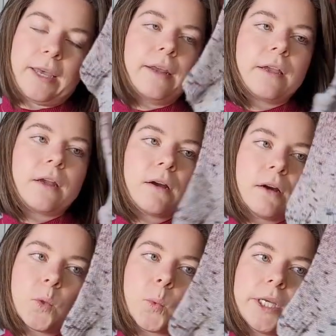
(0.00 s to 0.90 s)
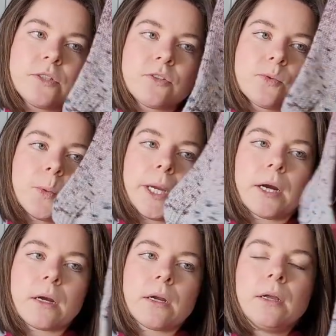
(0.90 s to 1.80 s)
and I can't wait to
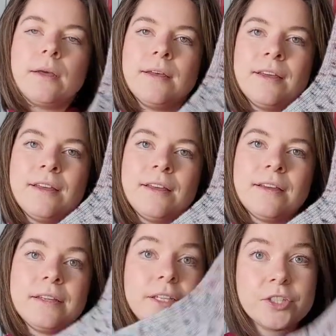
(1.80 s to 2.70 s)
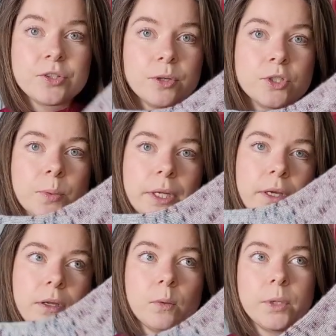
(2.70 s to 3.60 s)
wear these socks when
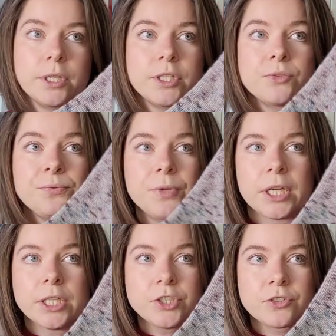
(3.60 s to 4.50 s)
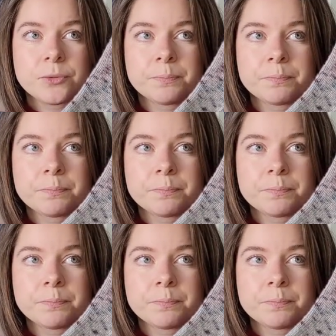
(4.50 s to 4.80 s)
the other one is finished.